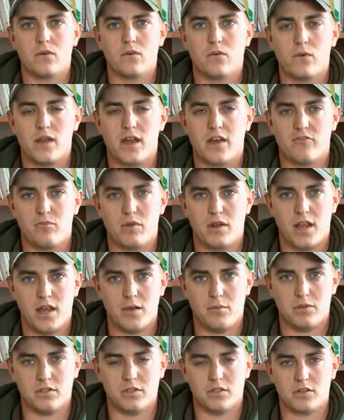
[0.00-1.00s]
we have been
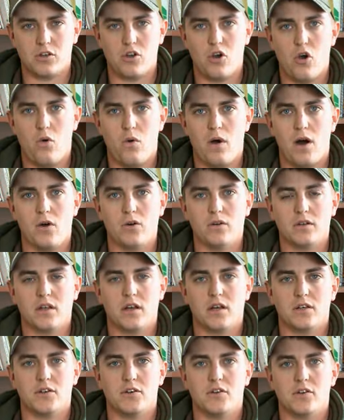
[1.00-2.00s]
able to go out
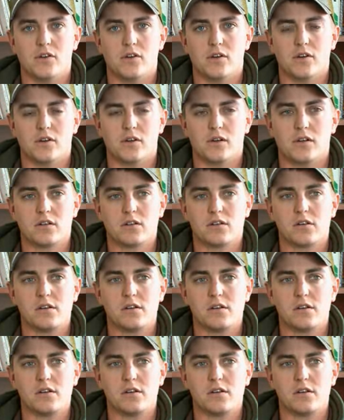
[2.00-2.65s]
under